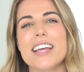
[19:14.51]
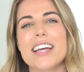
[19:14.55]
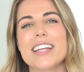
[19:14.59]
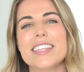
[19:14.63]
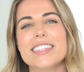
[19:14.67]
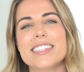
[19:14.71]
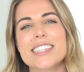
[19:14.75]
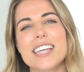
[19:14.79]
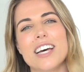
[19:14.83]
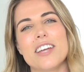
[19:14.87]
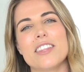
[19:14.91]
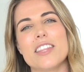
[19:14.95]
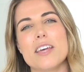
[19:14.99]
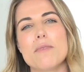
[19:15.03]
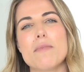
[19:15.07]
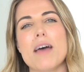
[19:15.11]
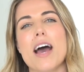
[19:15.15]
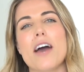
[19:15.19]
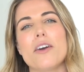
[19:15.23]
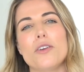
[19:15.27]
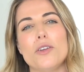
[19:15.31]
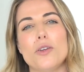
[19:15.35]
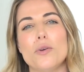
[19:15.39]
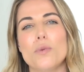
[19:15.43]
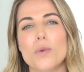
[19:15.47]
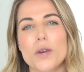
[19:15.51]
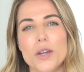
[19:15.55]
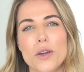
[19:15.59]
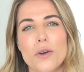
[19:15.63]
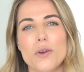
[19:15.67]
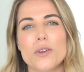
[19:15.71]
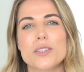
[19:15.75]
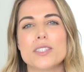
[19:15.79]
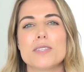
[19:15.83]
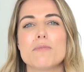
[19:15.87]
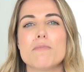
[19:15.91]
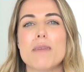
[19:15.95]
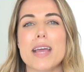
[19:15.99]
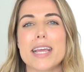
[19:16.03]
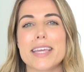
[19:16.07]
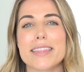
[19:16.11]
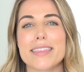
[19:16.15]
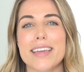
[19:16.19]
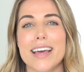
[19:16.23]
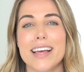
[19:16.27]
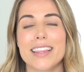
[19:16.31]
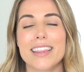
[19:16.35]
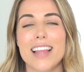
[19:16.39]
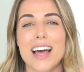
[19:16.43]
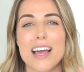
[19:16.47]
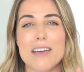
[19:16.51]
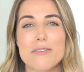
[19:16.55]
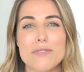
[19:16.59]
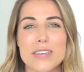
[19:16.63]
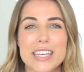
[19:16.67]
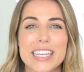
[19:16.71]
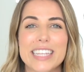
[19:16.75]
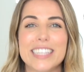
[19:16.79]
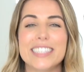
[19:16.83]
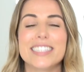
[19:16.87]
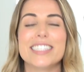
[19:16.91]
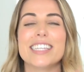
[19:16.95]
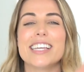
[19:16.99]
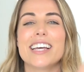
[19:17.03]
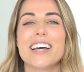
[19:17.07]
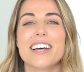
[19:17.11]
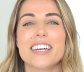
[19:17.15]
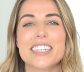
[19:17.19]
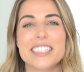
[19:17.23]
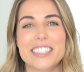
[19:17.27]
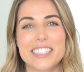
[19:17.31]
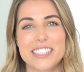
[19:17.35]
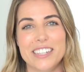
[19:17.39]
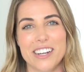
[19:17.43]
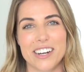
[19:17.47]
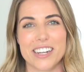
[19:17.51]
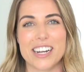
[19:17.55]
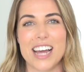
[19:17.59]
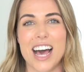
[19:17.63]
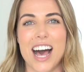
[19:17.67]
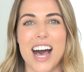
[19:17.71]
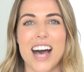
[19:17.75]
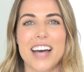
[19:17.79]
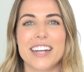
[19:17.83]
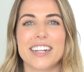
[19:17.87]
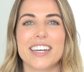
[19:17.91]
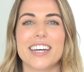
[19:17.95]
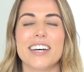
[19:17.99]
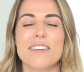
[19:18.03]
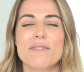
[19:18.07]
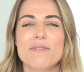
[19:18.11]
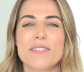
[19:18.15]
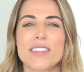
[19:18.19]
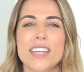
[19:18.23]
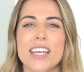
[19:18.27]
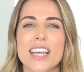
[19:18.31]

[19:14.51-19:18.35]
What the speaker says: and tell them how you are going to make their life easier, not harder.